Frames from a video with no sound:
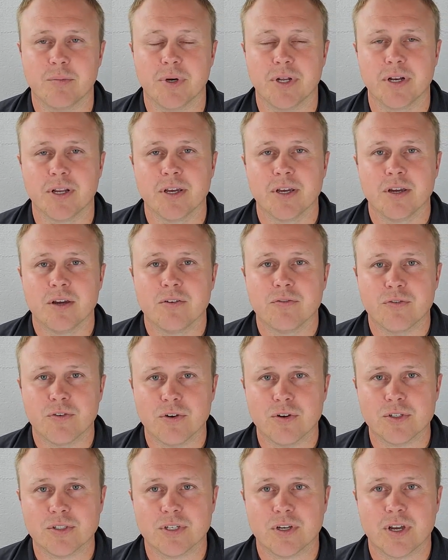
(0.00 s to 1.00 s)
But
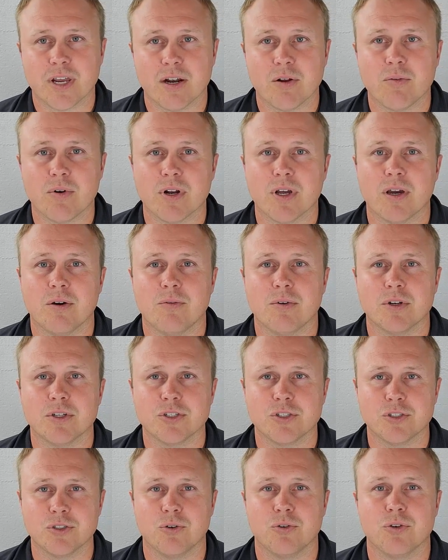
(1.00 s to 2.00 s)
first, I want to
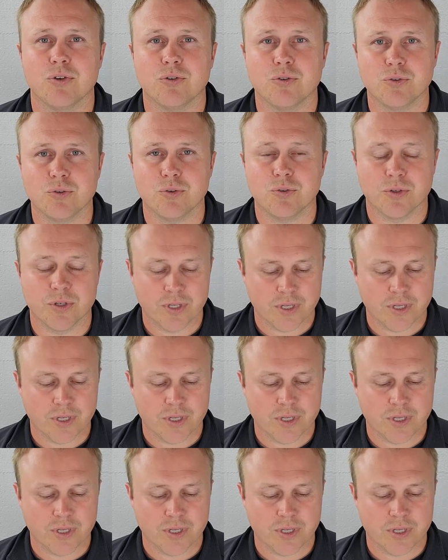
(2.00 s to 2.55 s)
show you